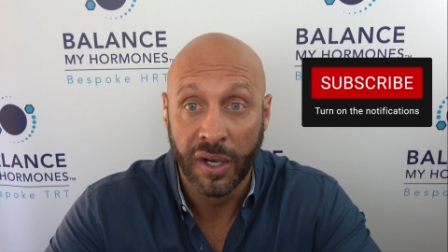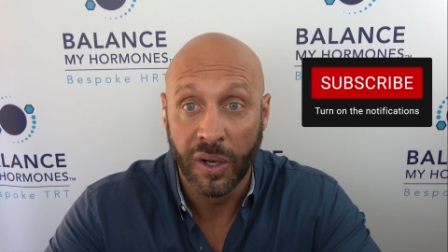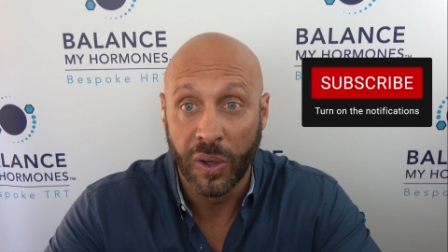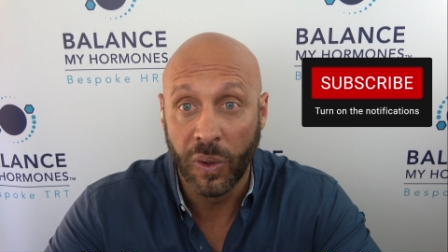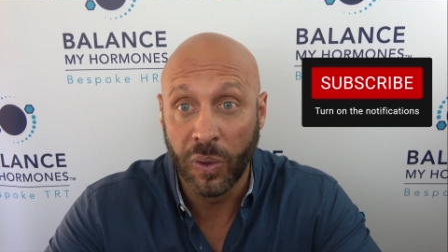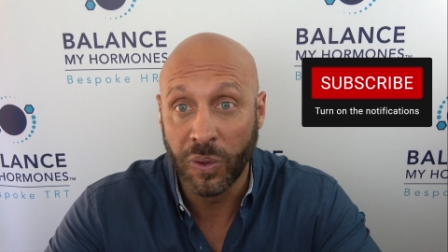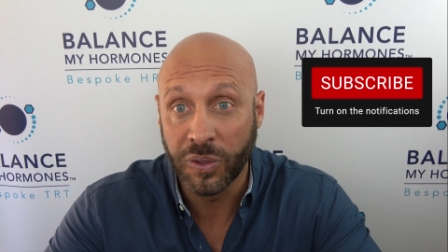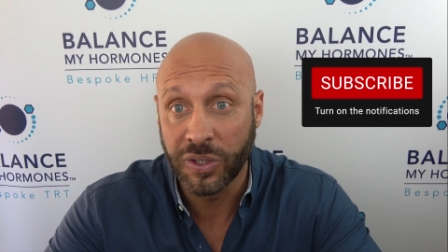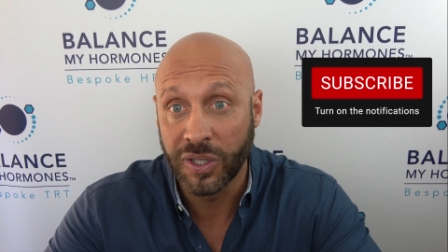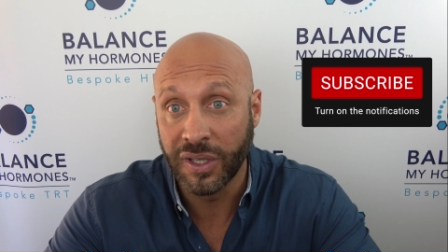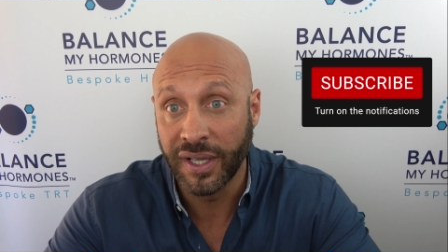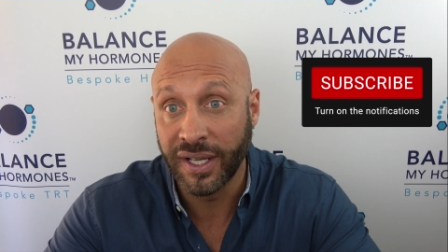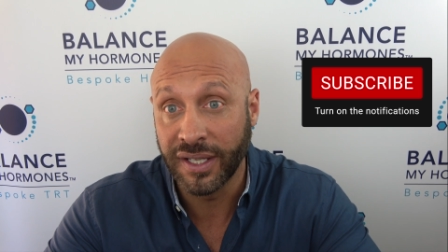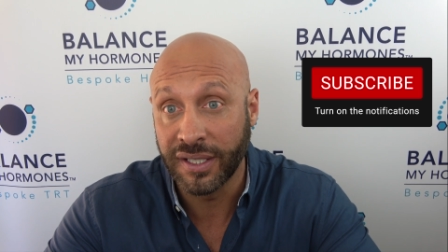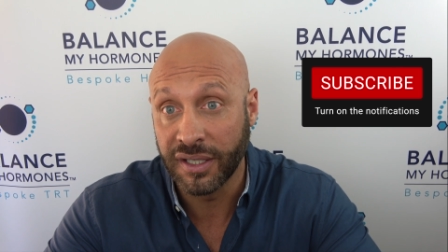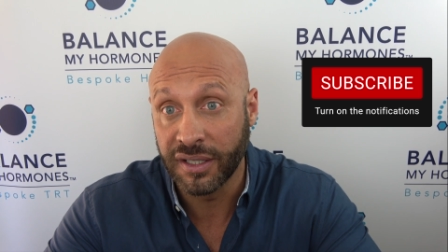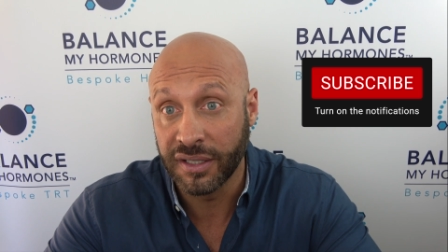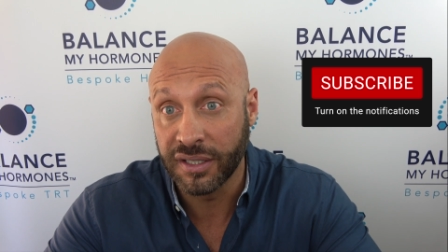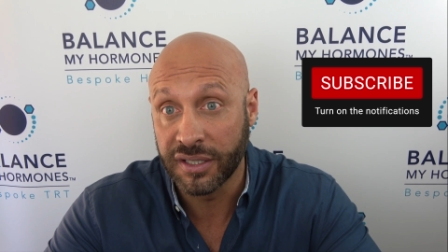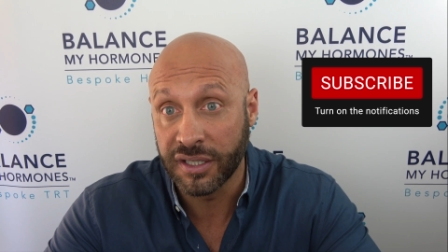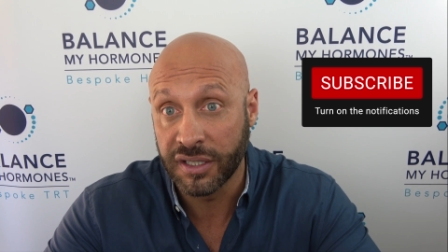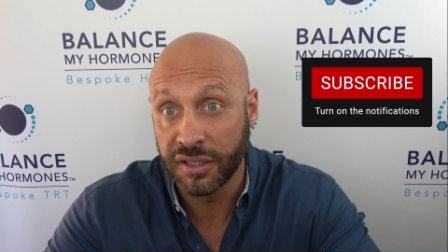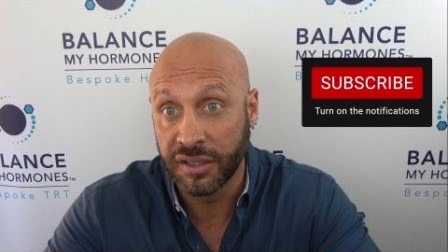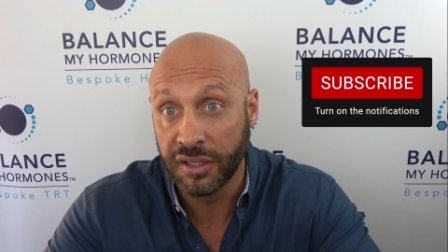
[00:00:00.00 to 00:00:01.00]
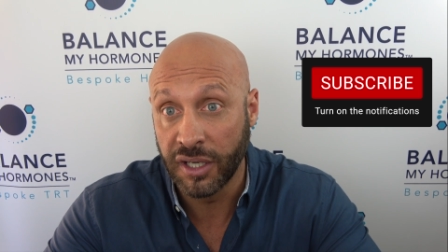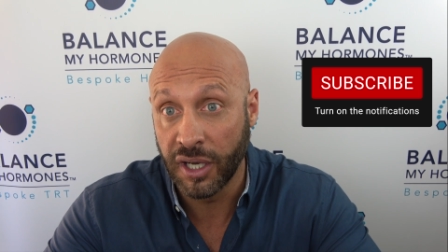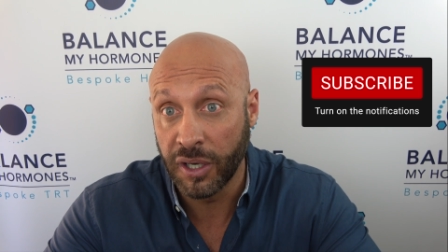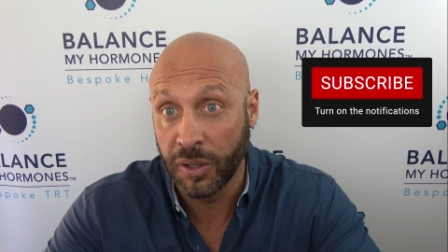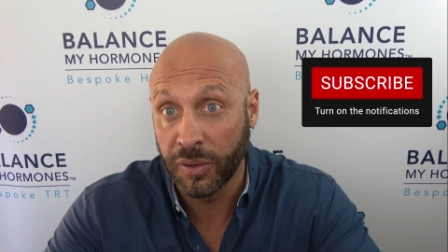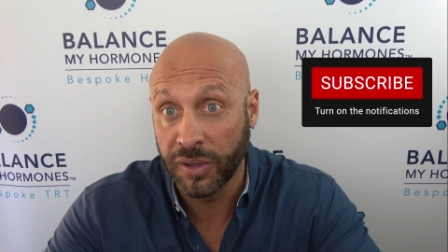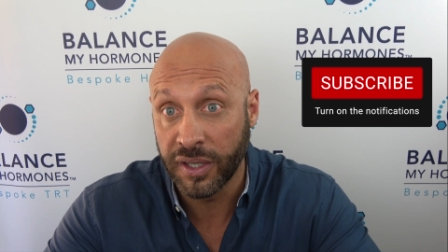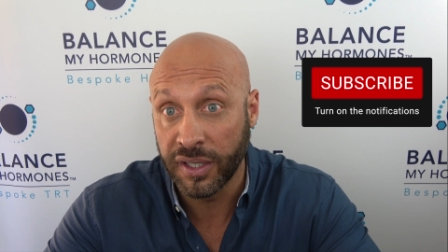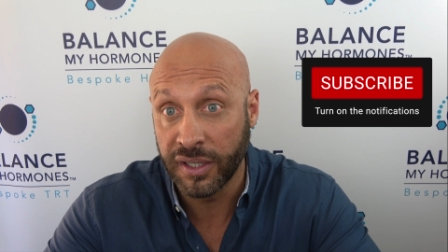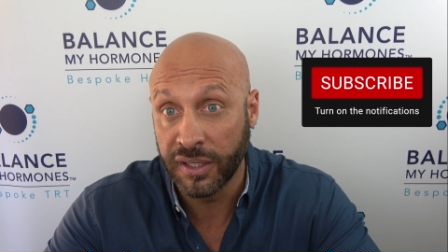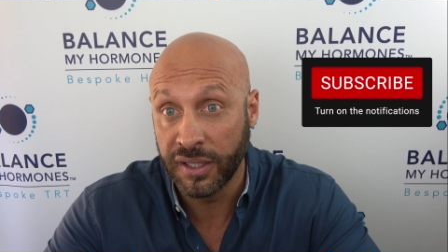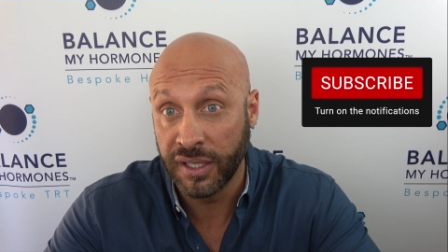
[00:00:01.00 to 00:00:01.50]
Also, let us know
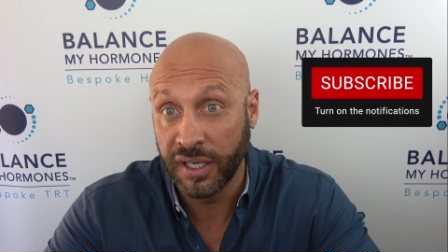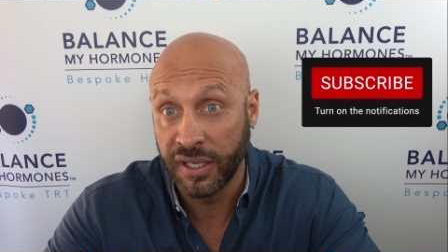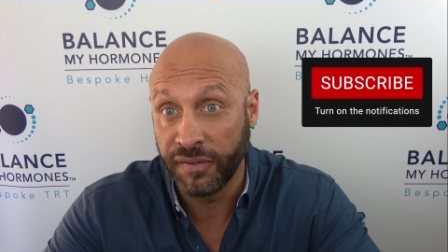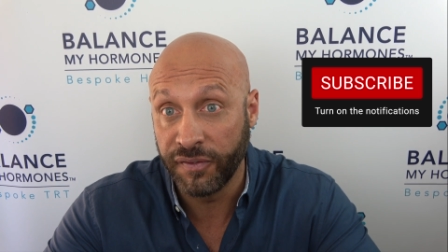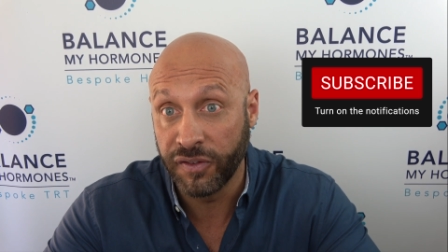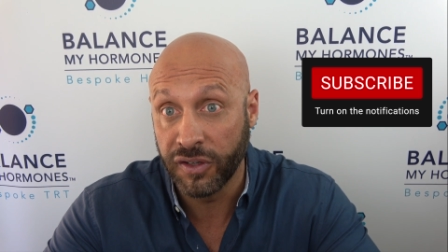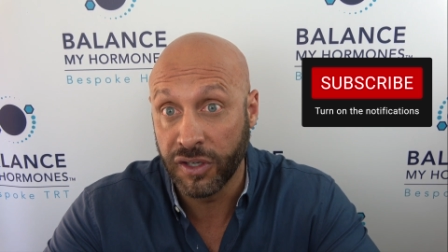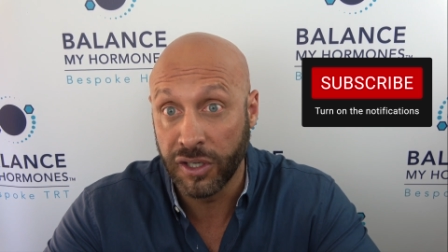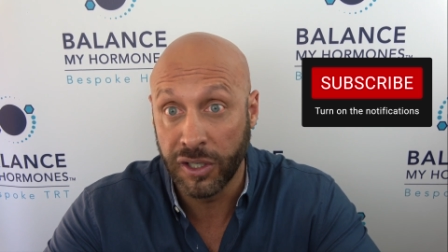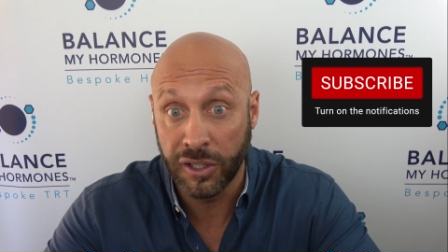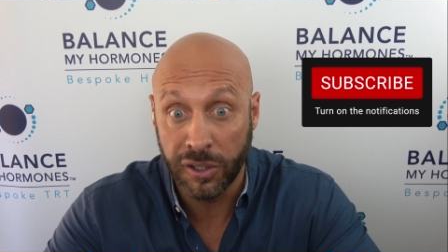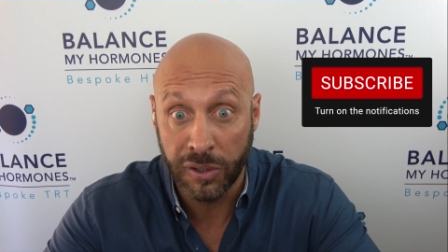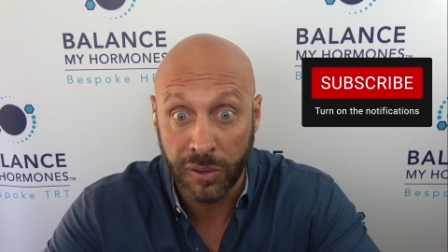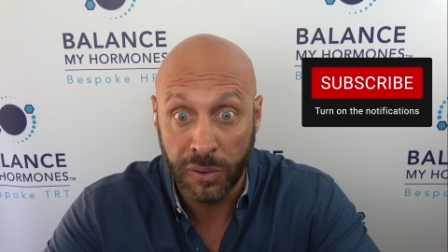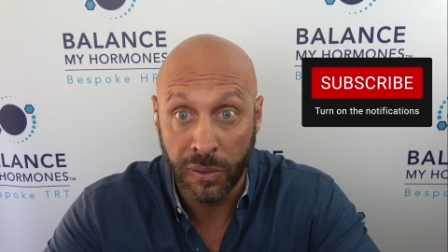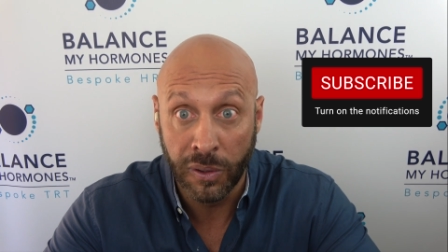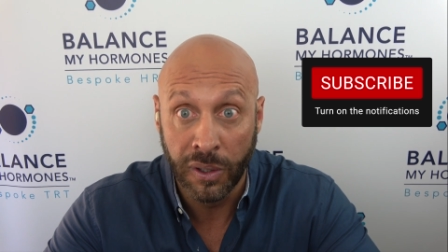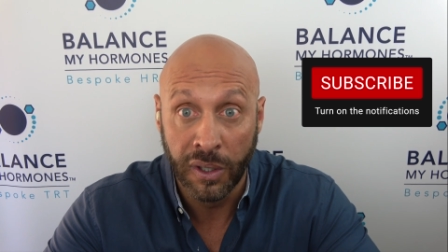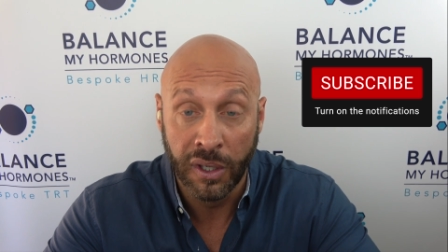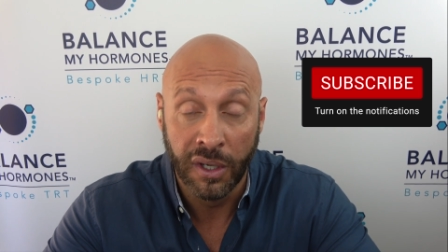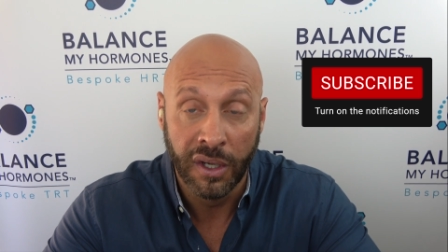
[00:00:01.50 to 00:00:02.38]
that if you